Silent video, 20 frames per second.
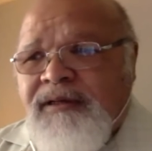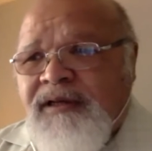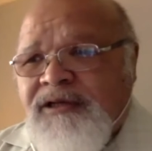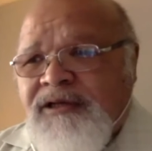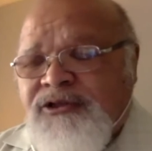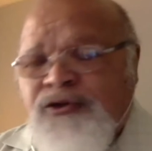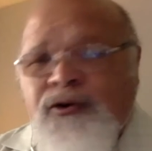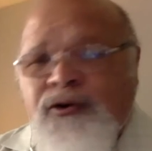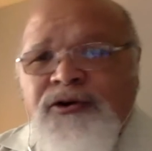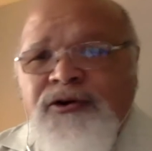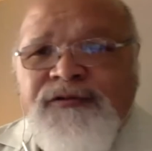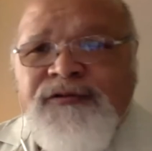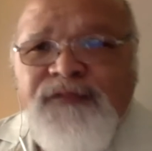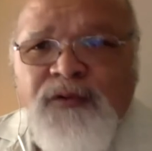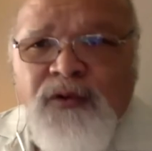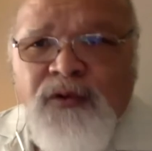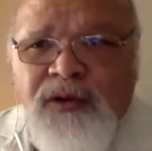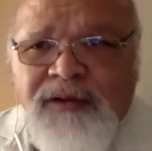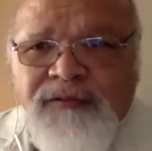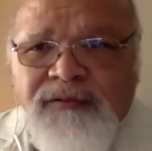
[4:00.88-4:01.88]
George
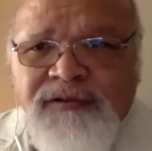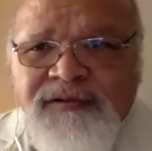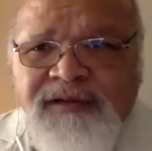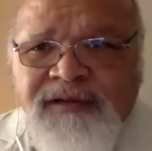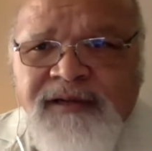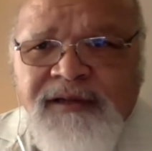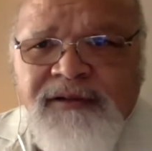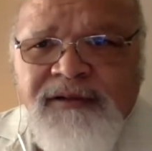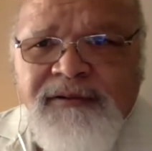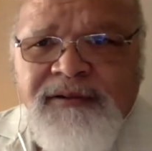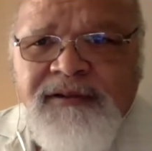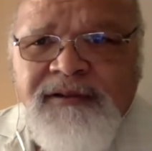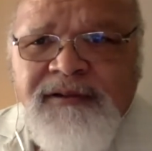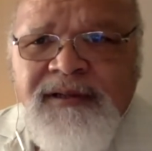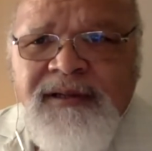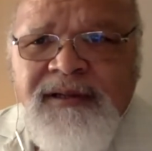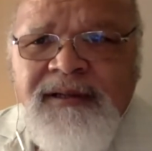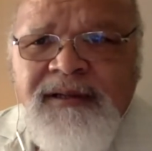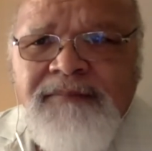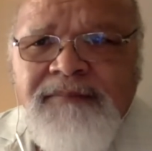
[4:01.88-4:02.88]
Floyd was killed in
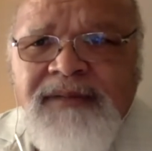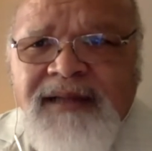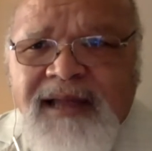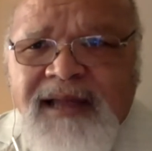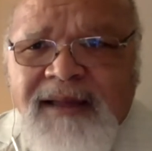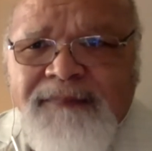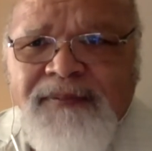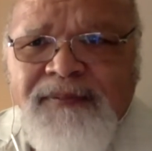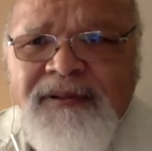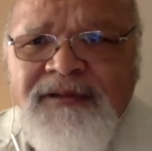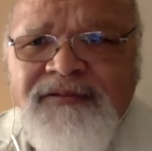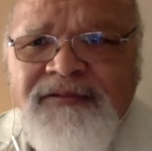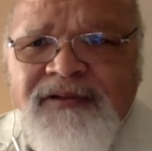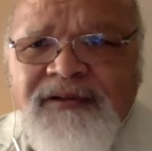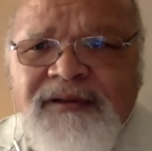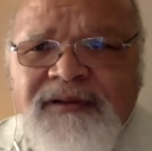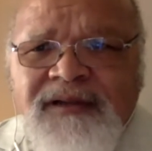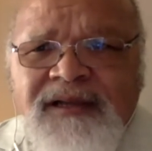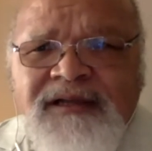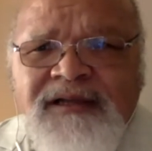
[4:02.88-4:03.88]
Minneapolis and
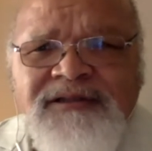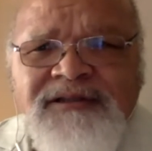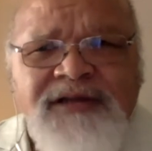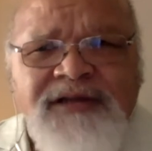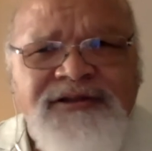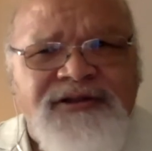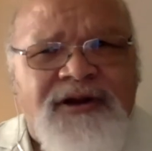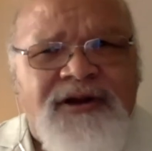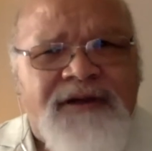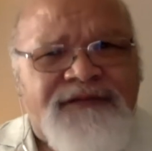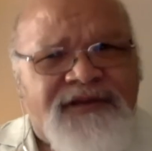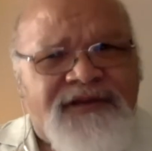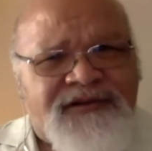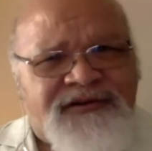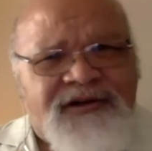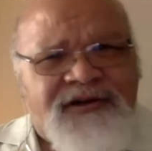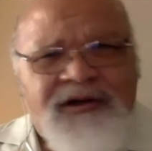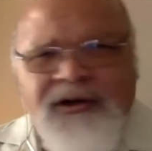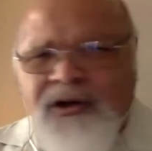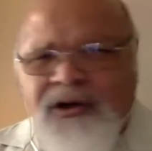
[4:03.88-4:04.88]
touched off this
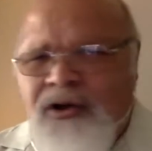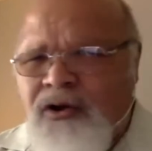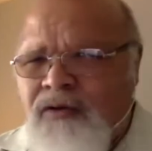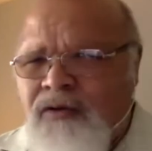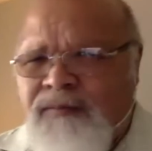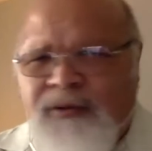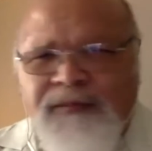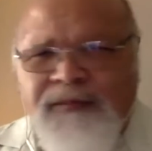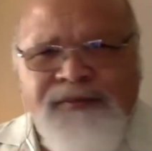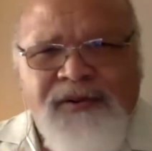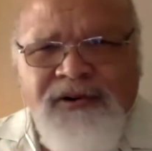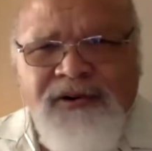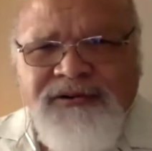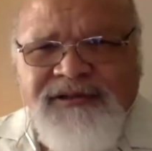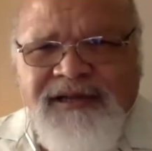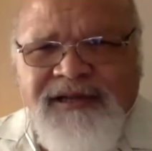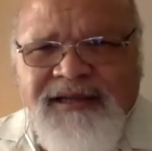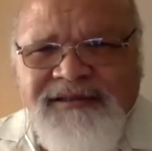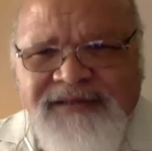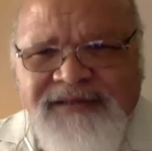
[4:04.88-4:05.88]
global protest